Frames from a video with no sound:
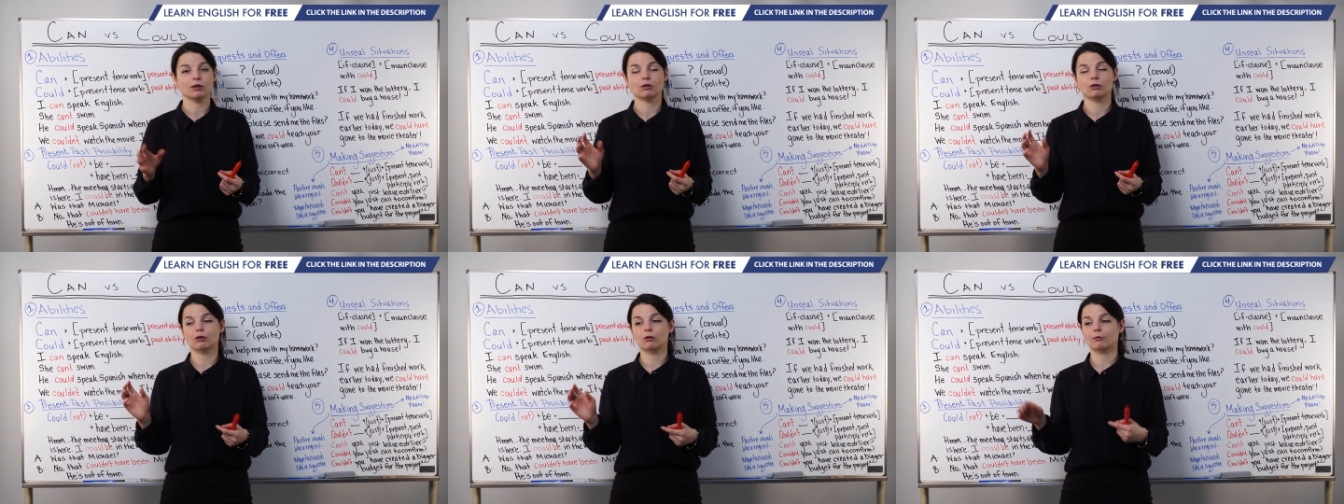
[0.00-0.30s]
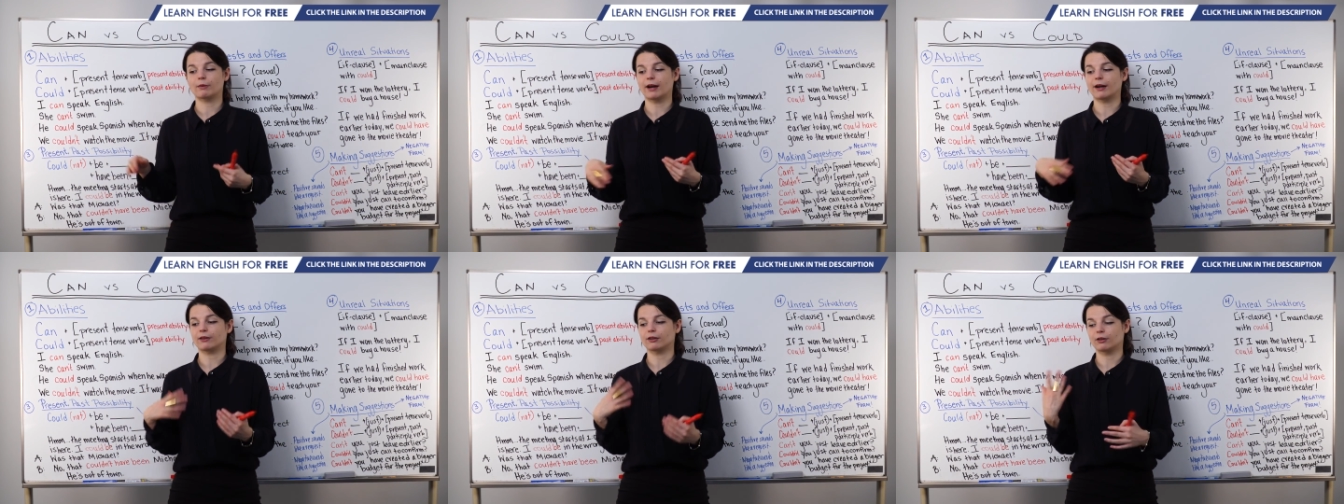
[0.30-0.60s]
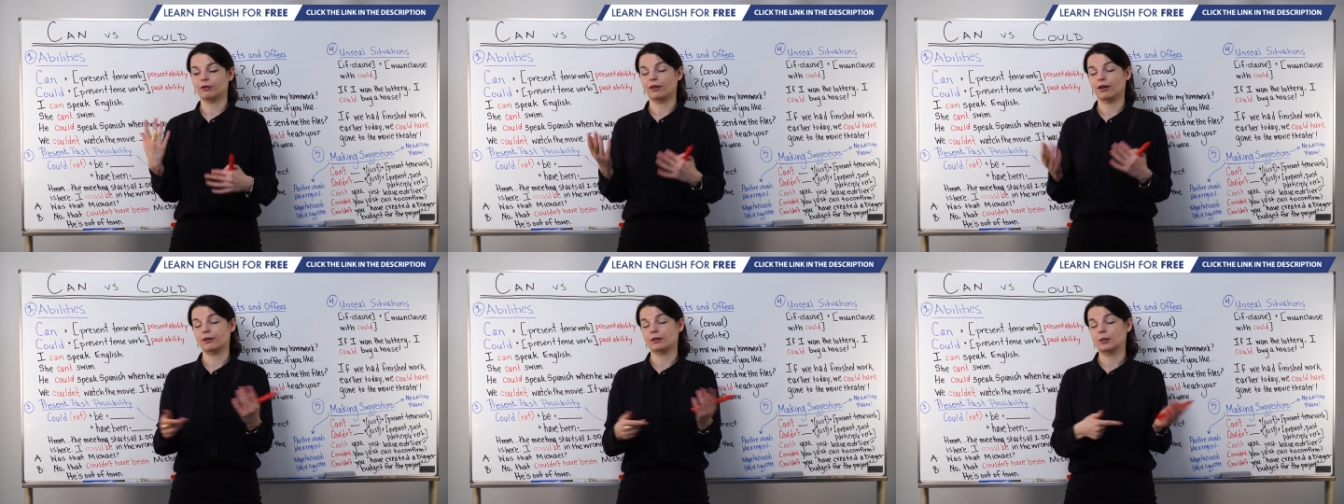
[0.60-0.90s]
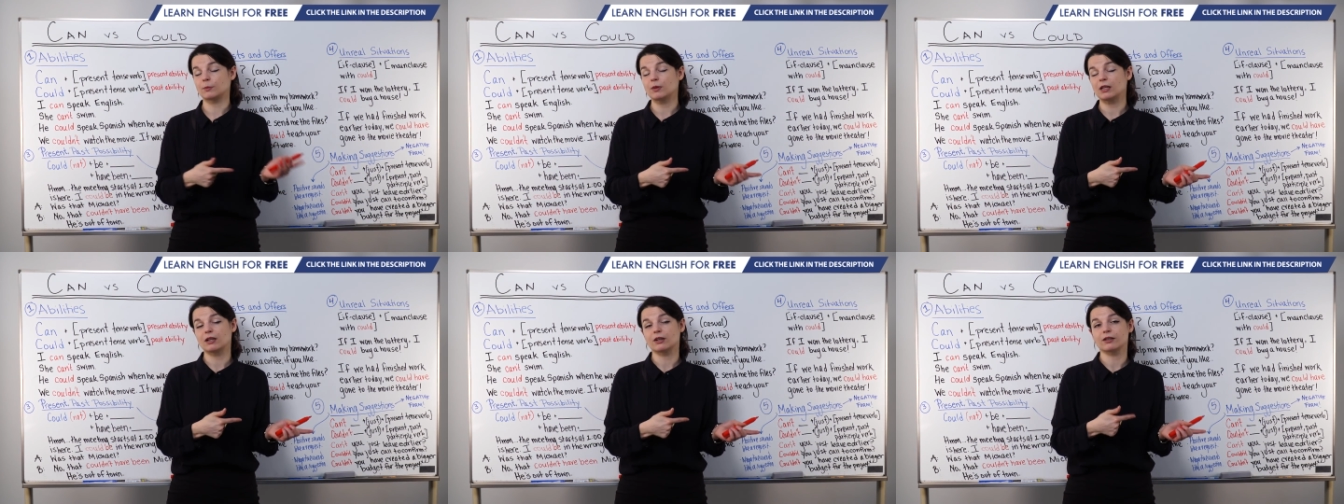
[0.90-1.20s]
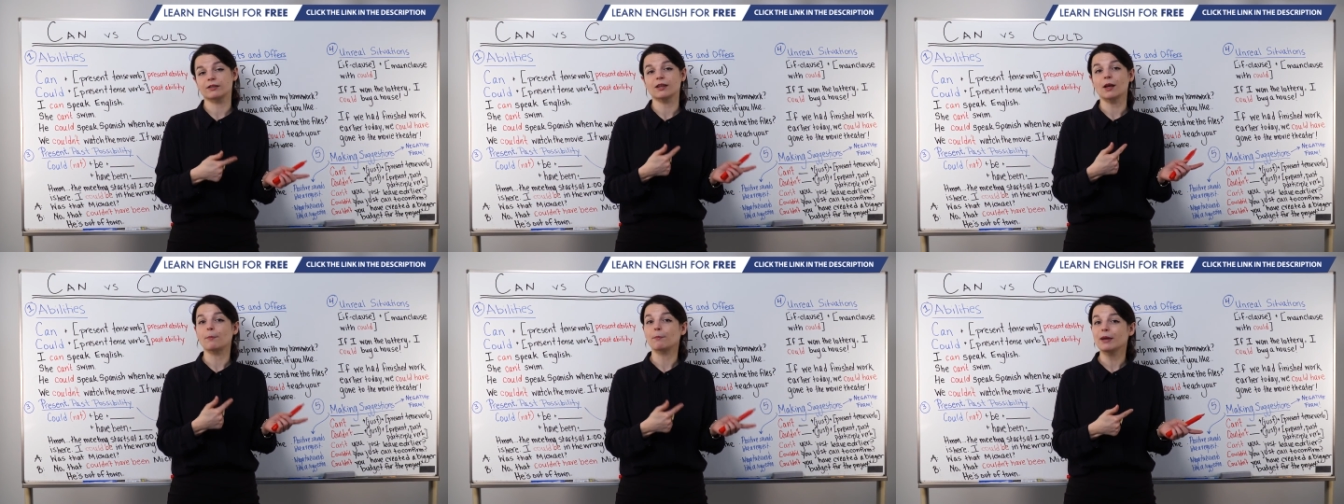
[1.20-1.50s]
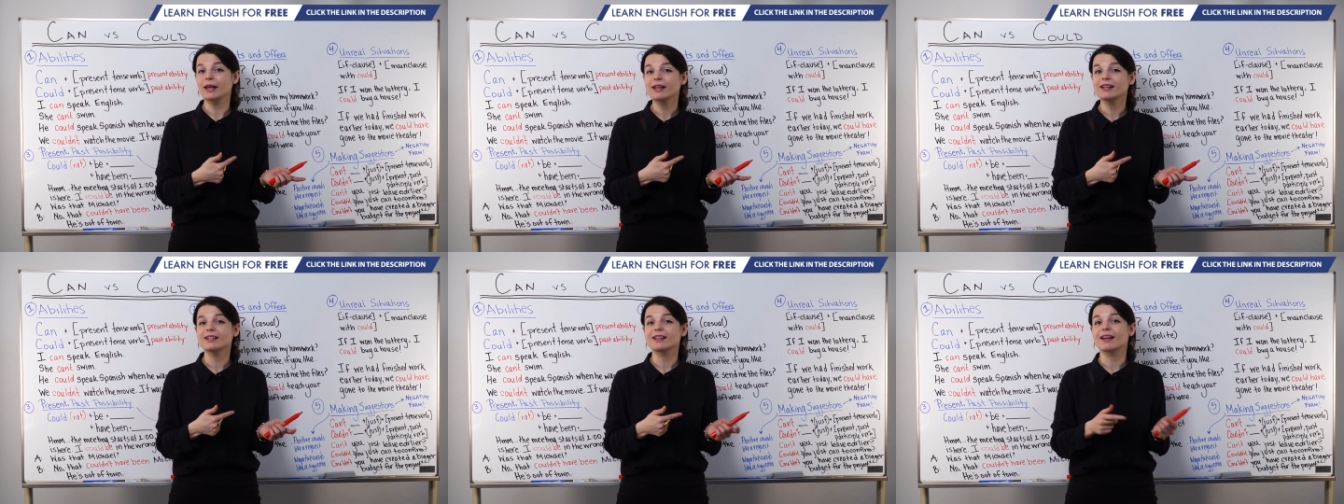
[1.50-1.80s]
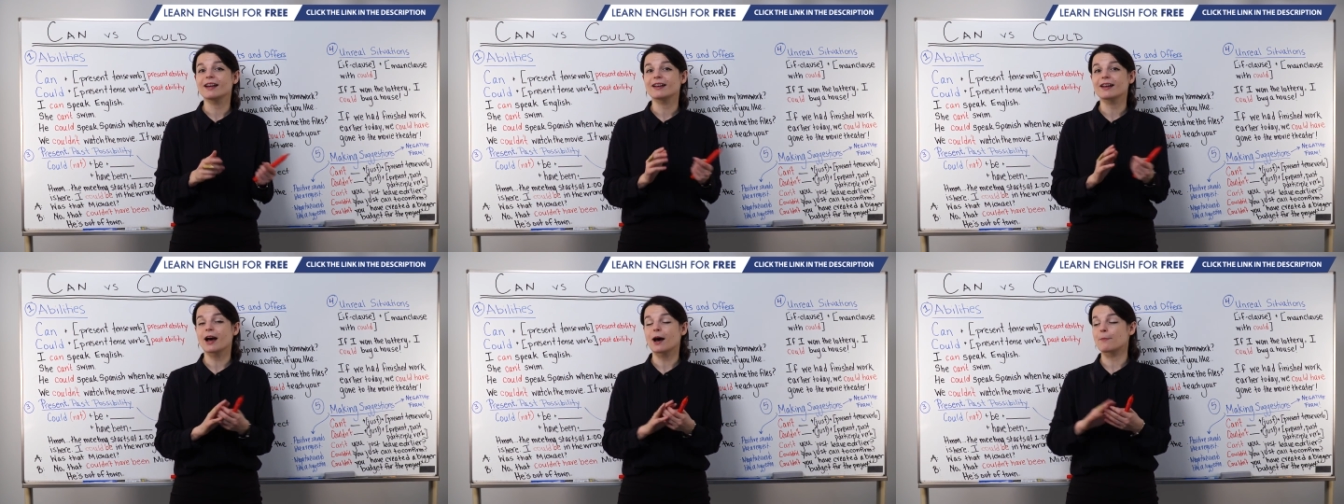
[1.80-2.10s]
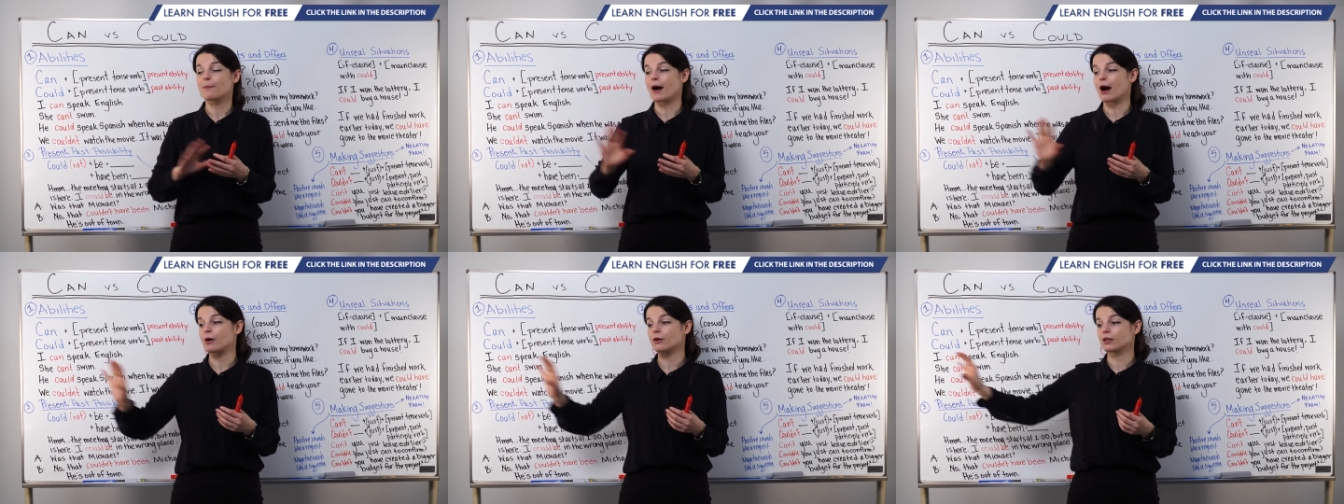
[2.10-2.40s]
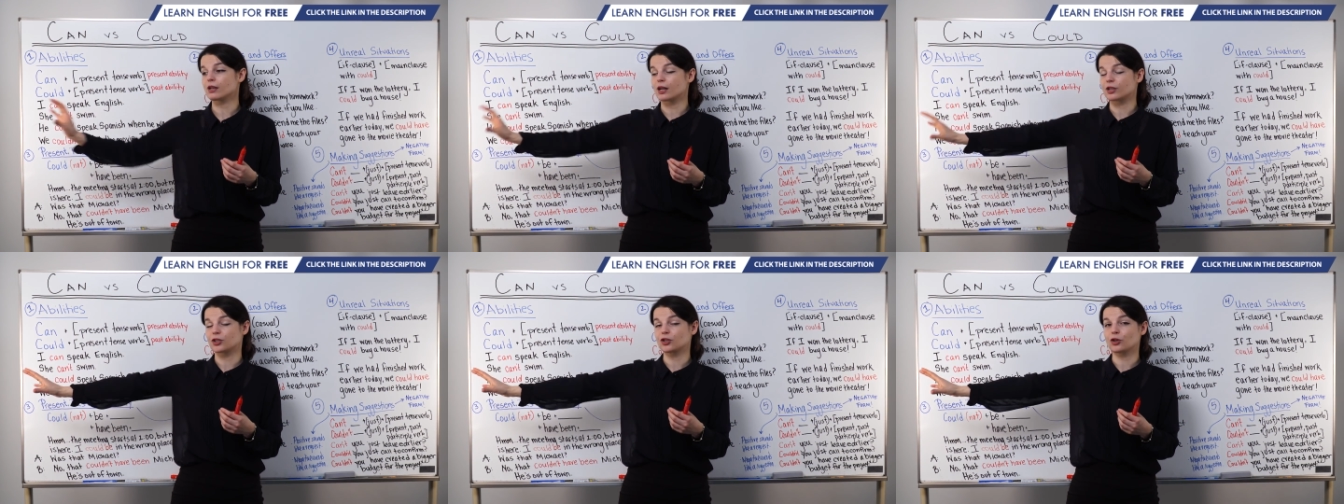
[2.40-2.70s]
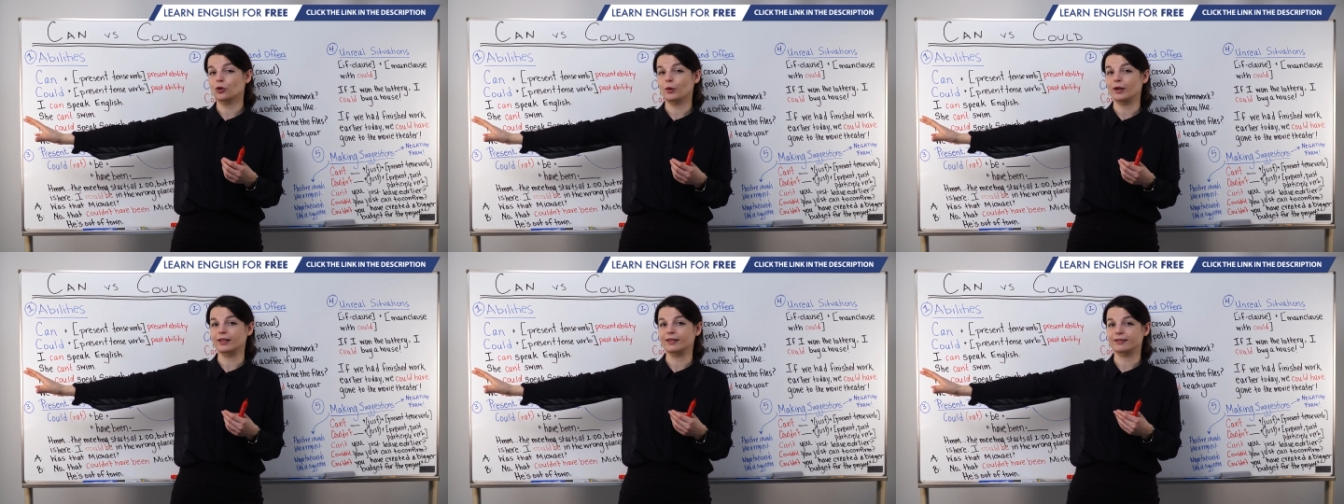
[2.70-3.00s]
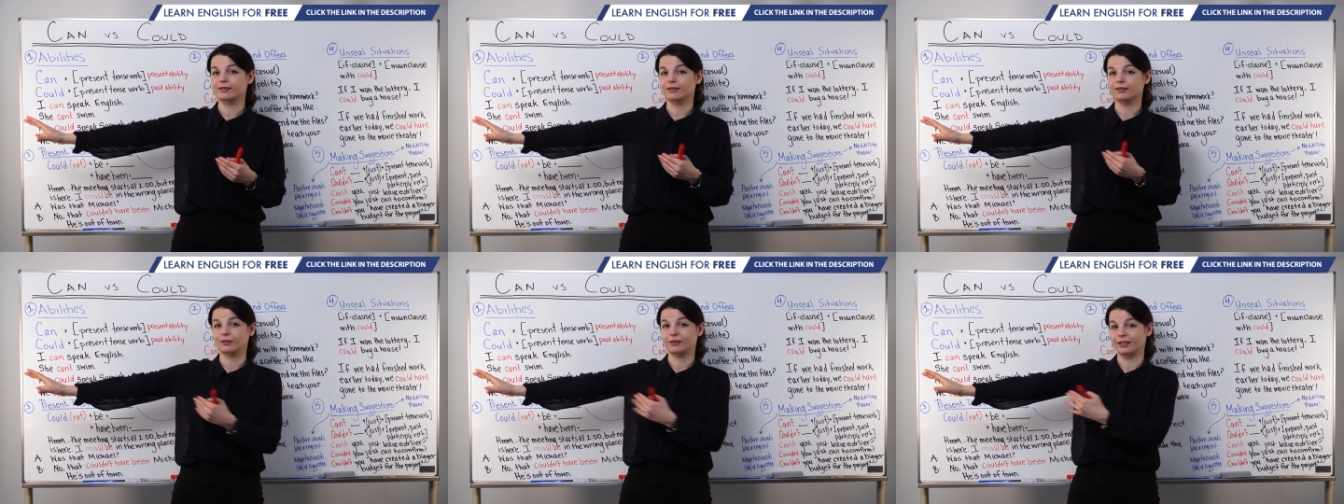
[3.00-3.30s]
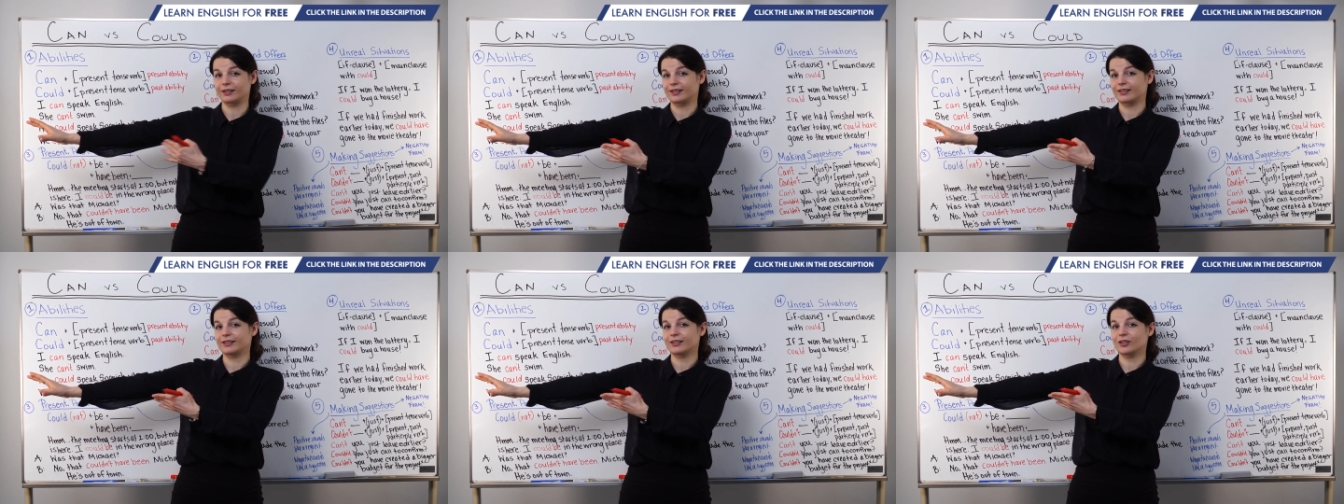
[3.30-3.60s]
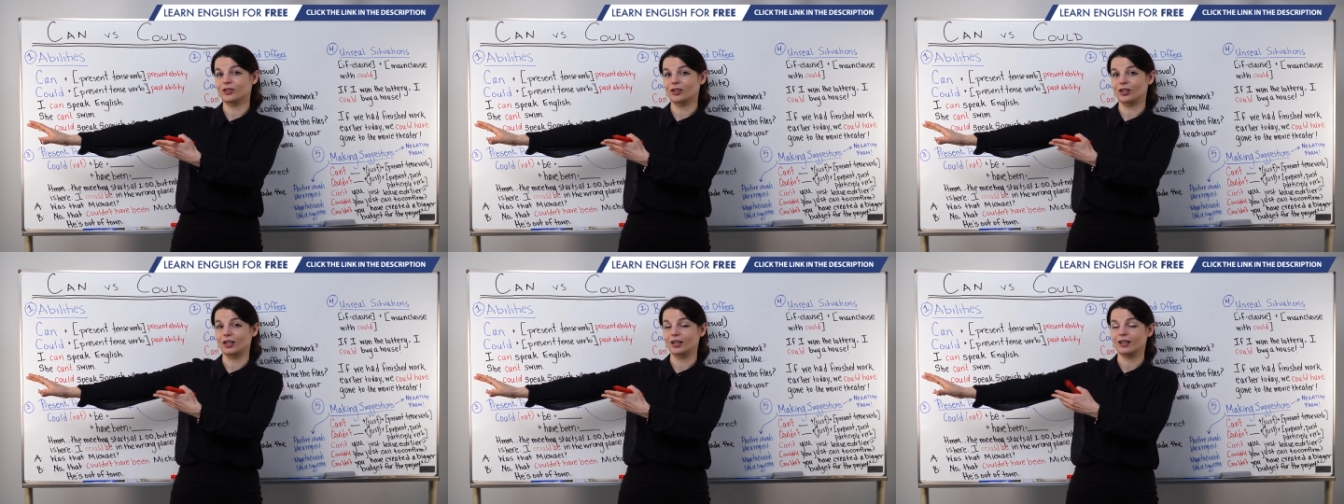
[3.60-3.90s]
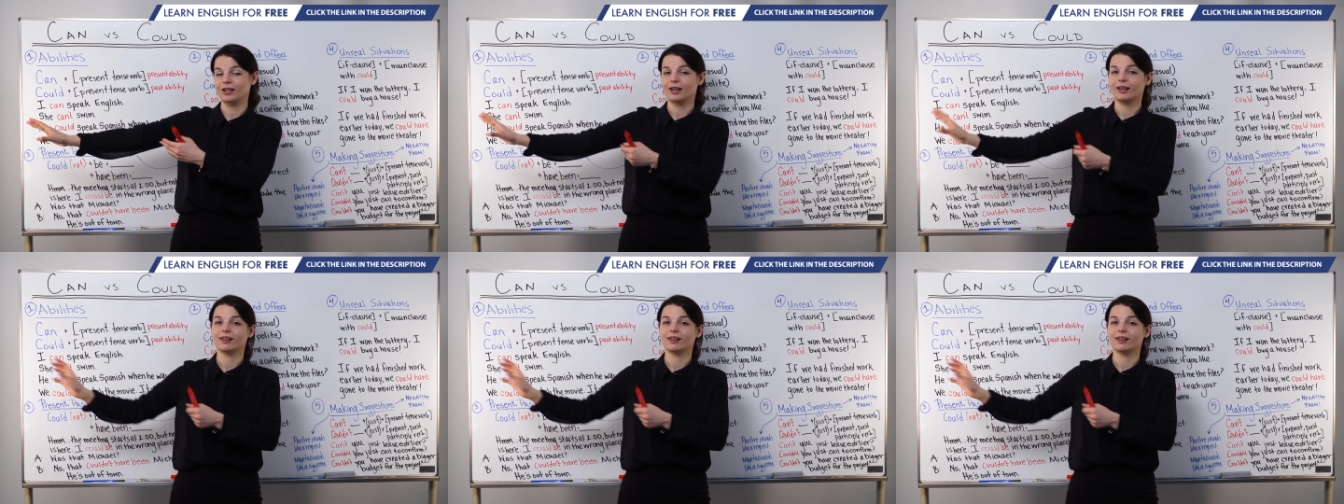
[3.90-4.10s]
or rather the speaker's opinion about a choice or a decision